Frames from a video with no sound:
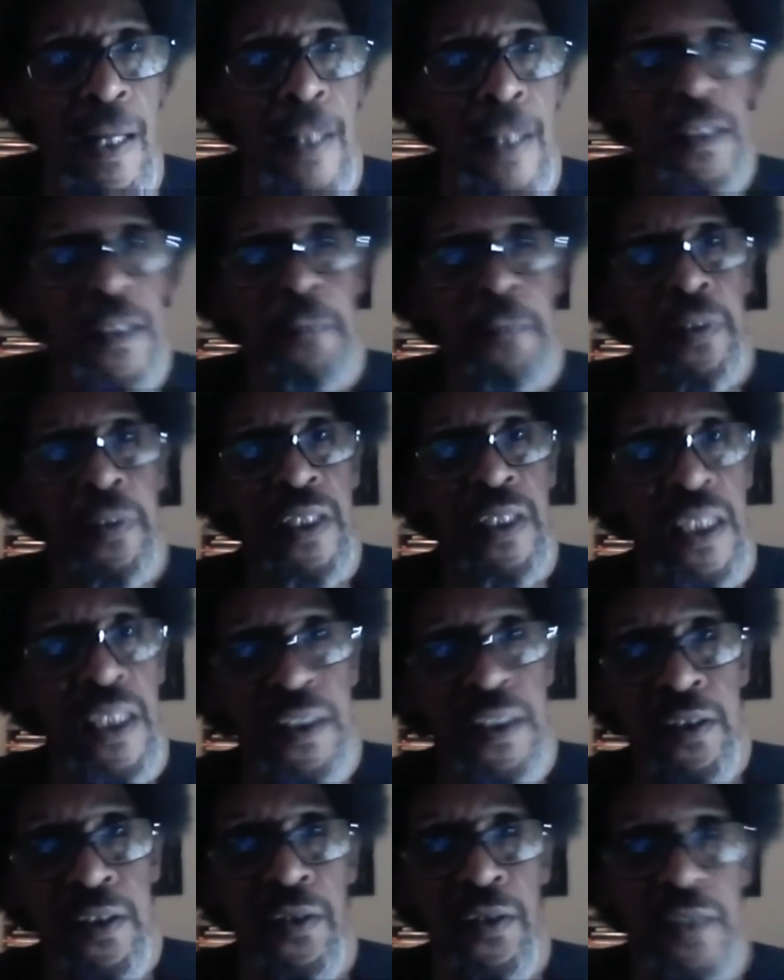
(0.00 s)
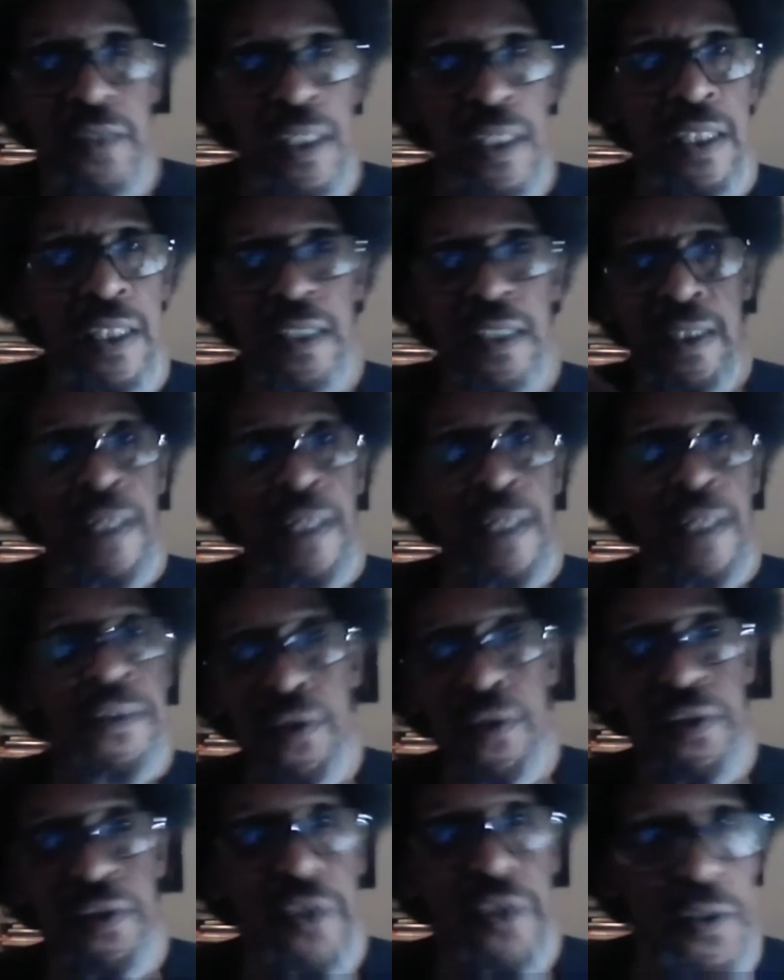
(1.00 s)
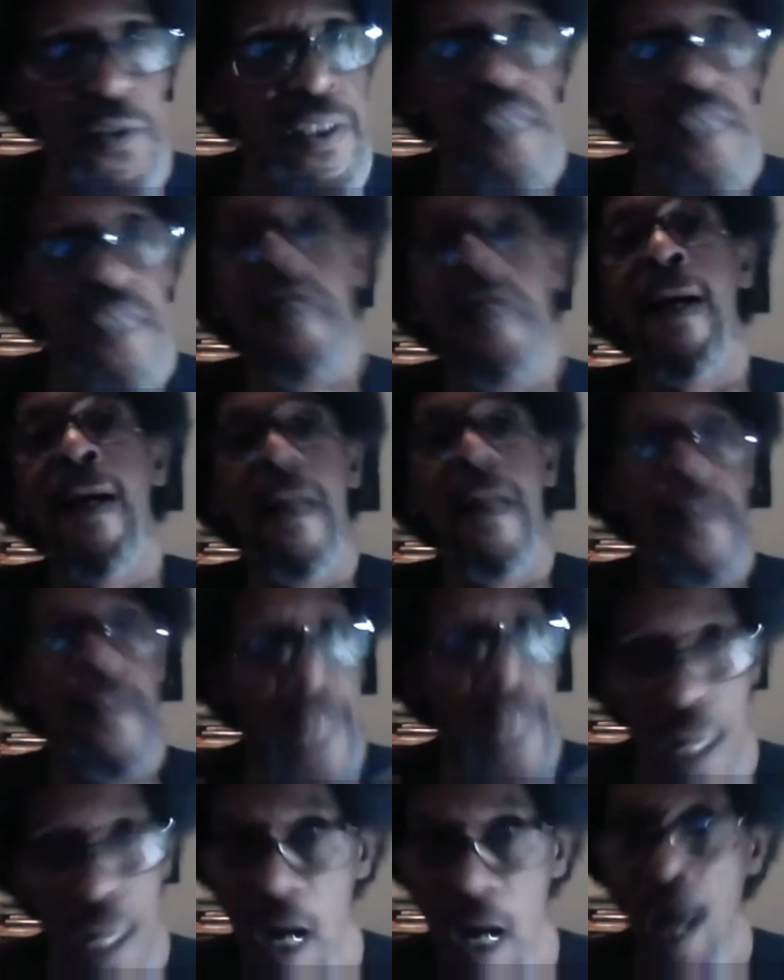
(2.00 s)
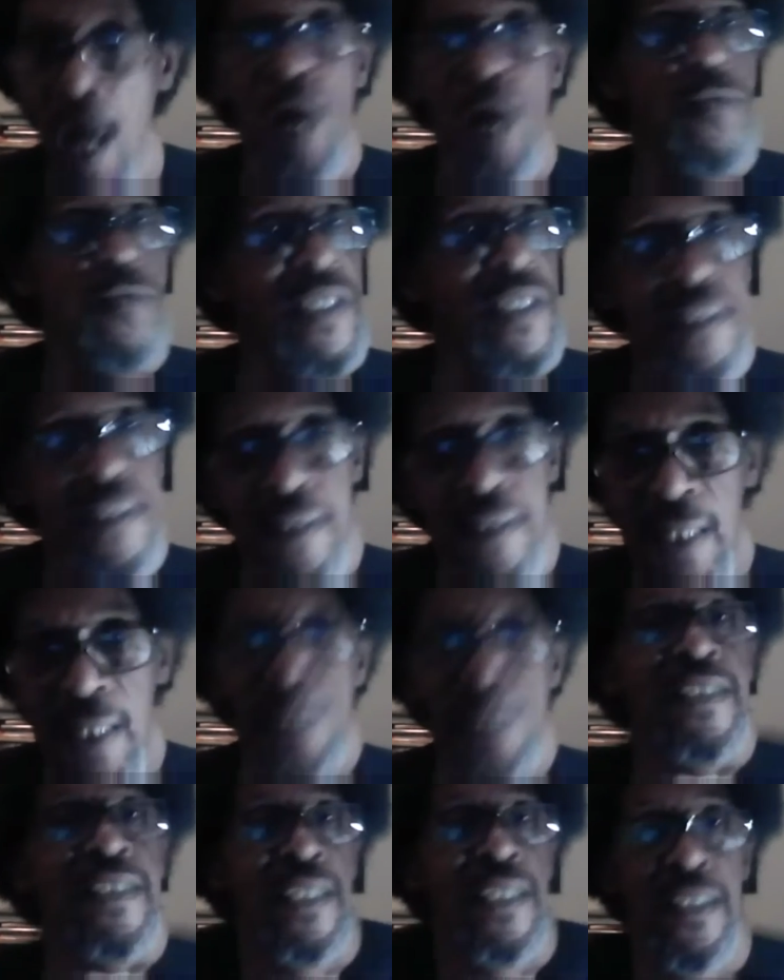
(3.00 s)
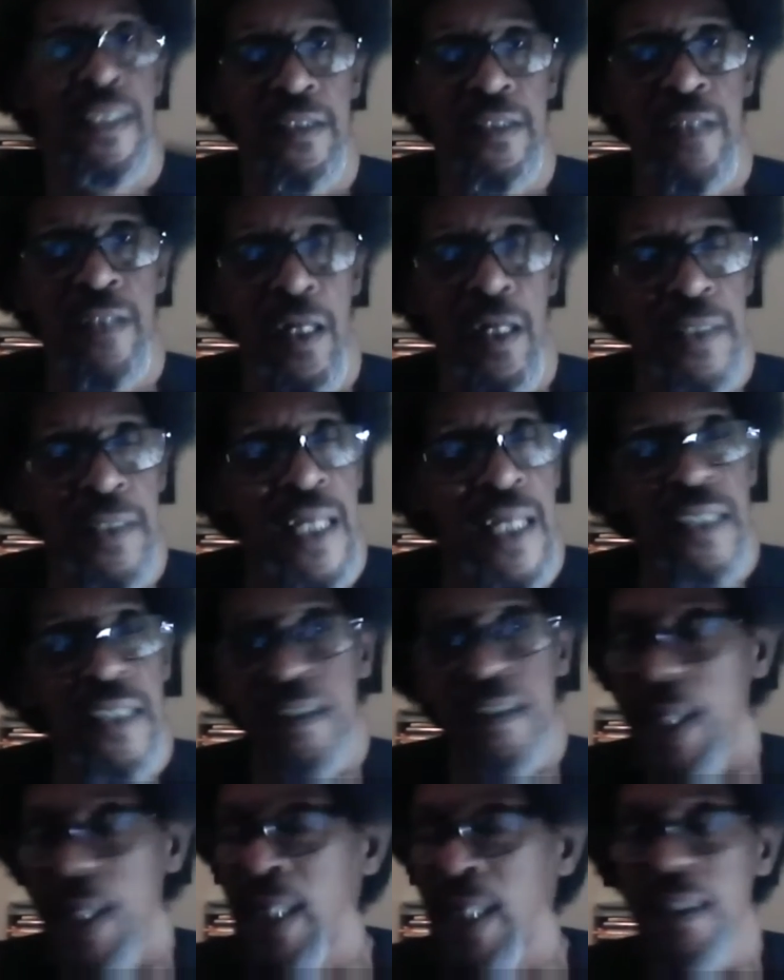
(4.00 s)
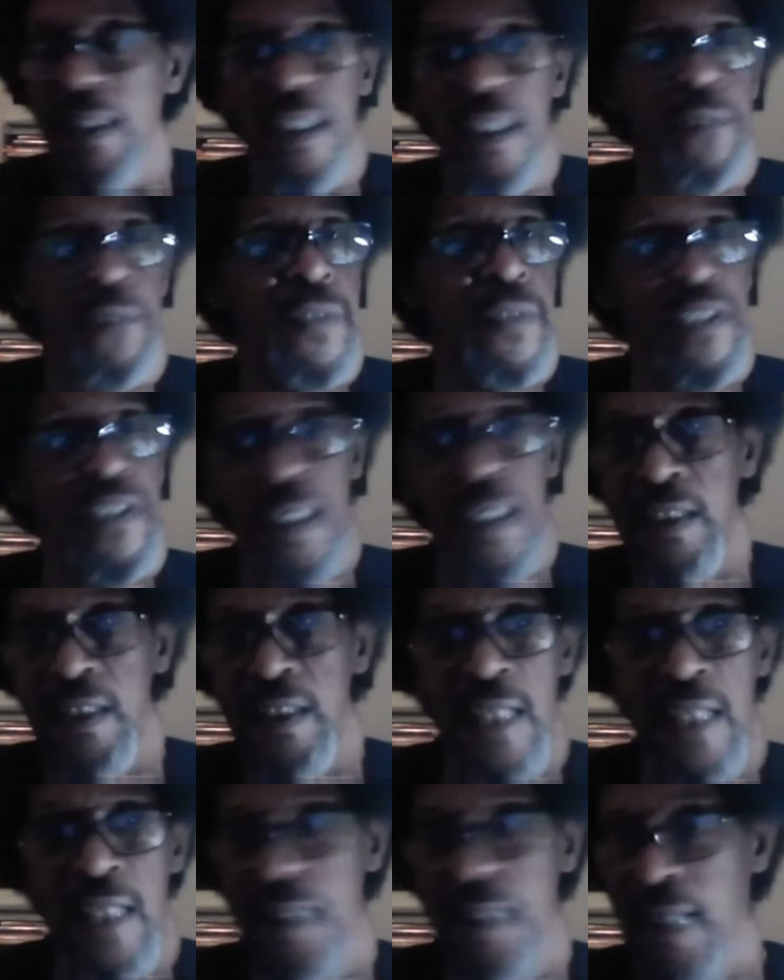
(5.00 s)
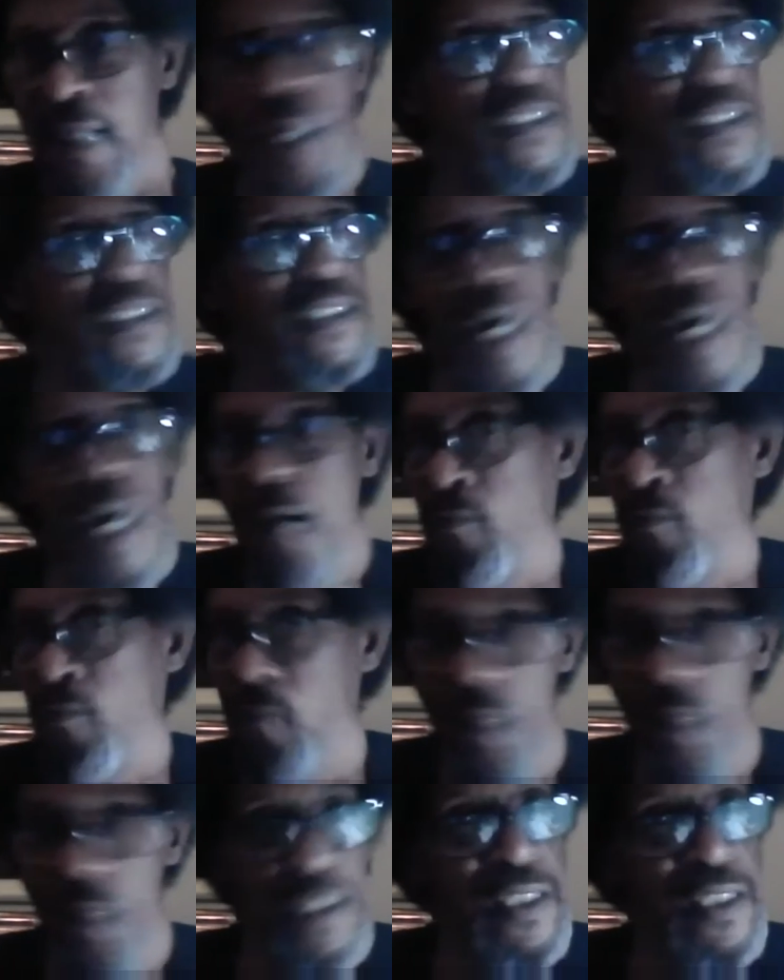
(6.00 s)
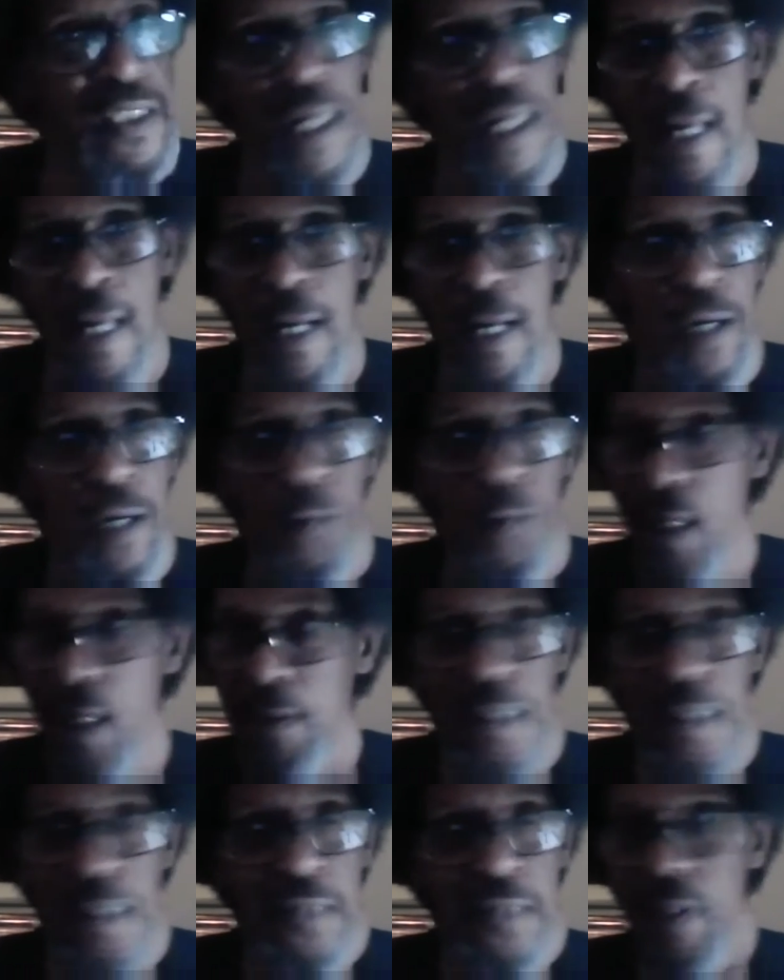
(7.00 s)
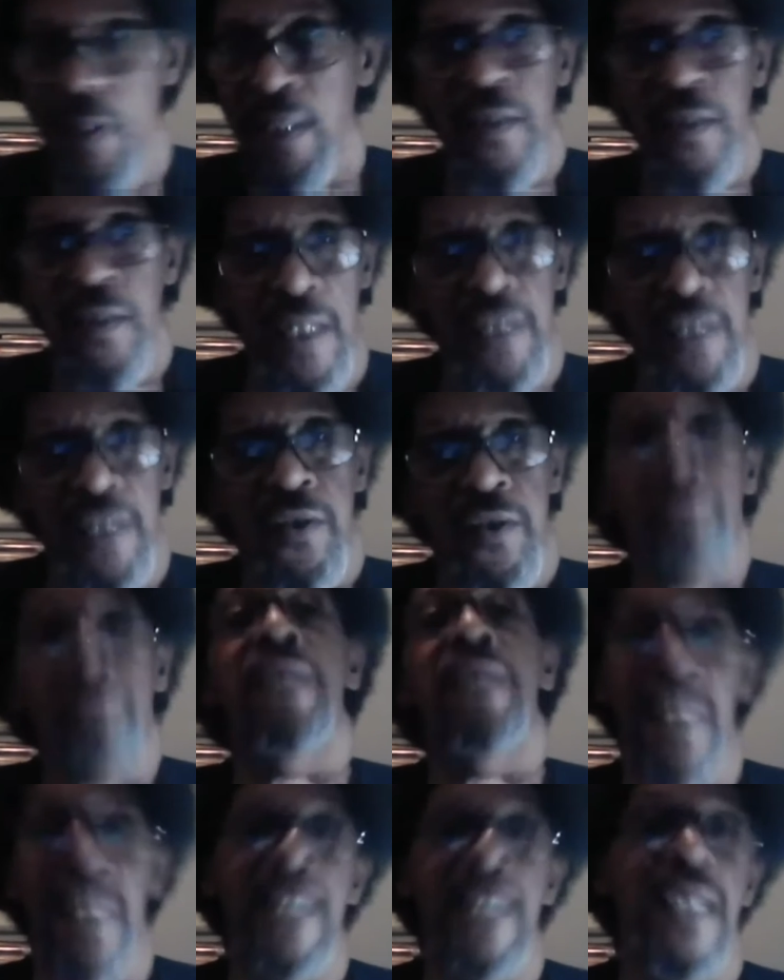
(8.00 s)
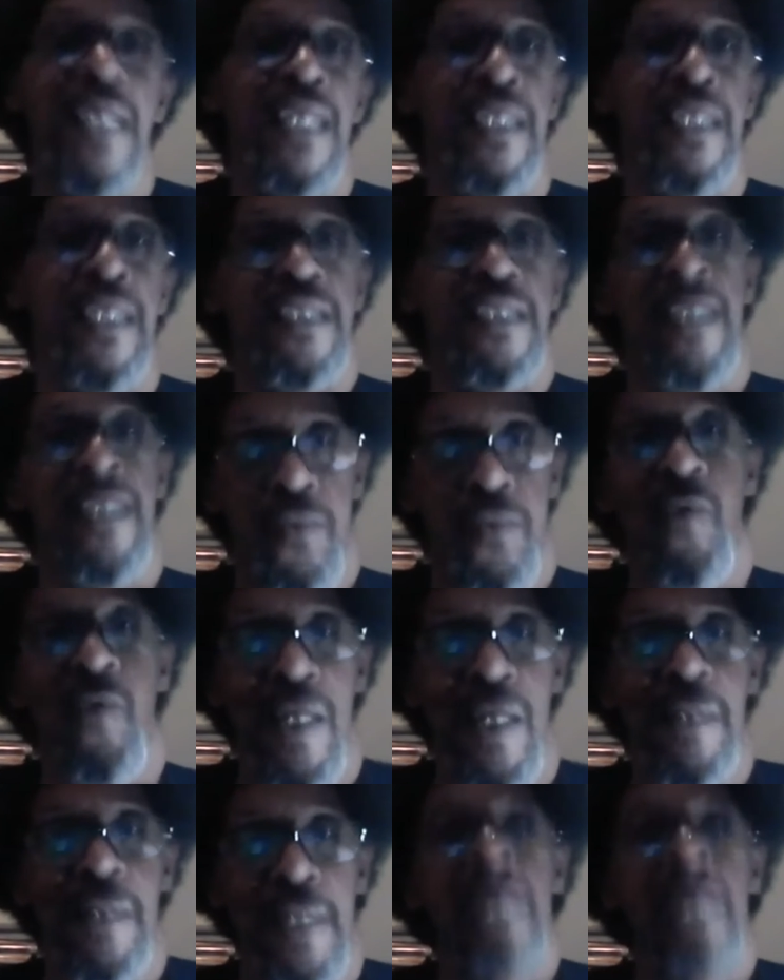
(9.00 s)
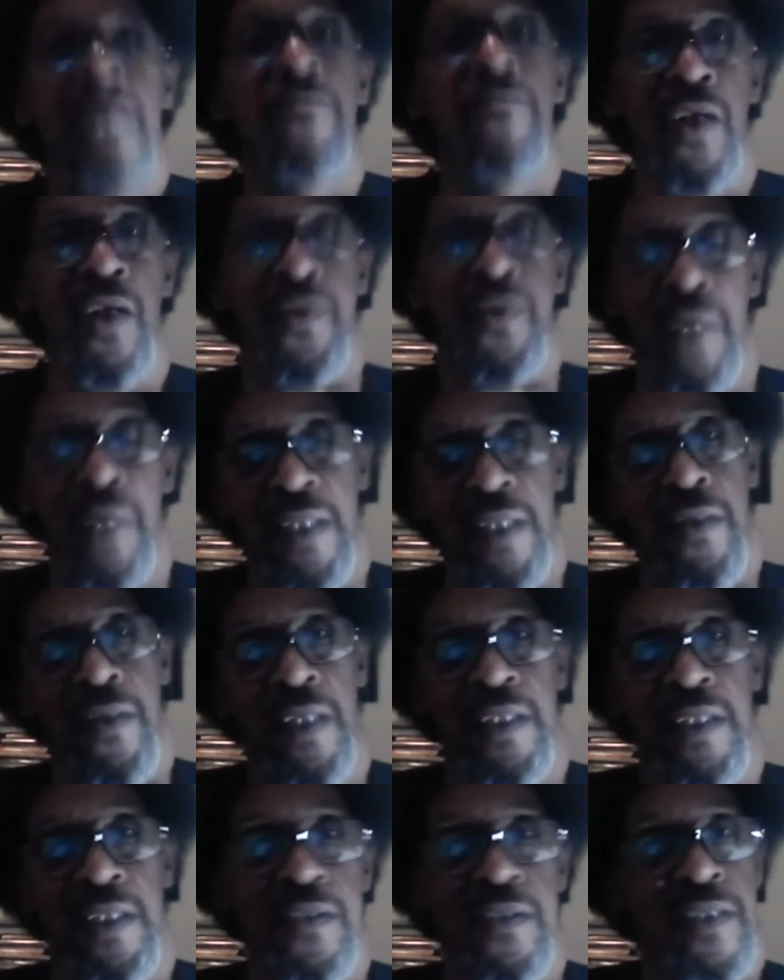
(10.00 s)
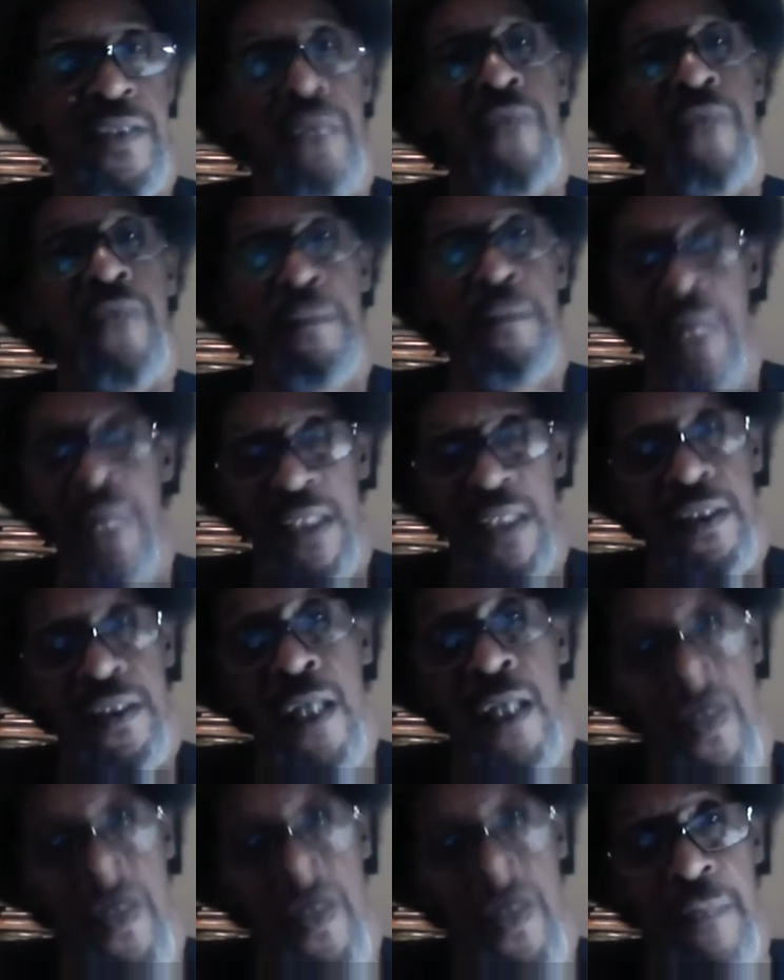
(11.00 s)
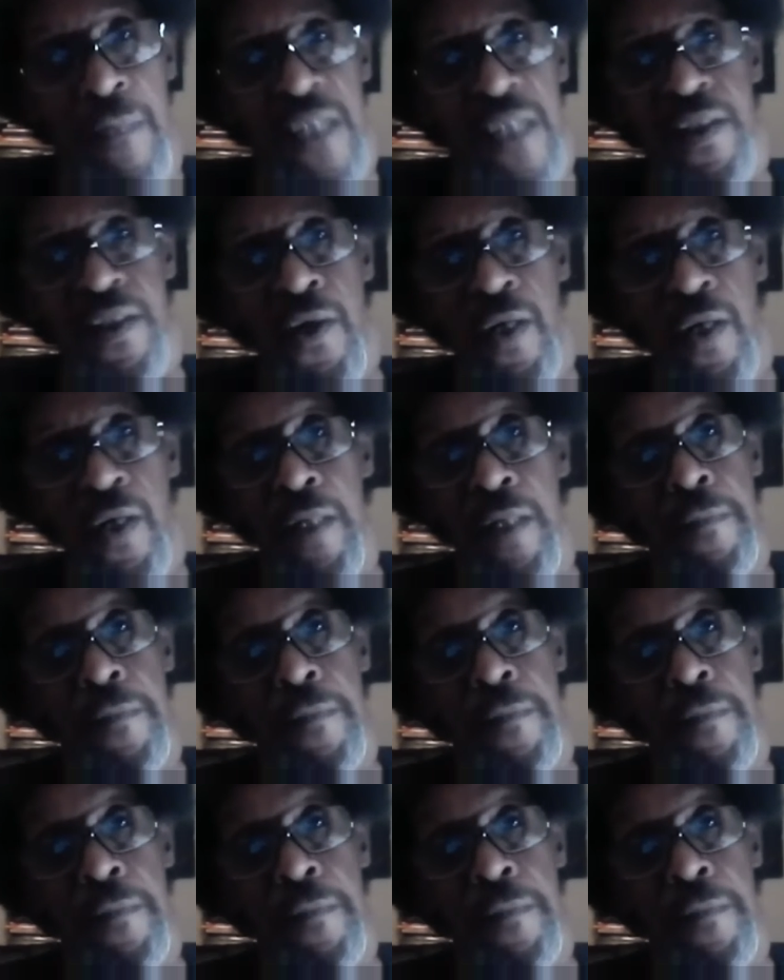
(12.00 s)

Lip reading: The police union, the teachers union, they all resist it. You know, they take this position that that's not really what the critical issue, but it is. It's one of the most critical issues, and we must do it.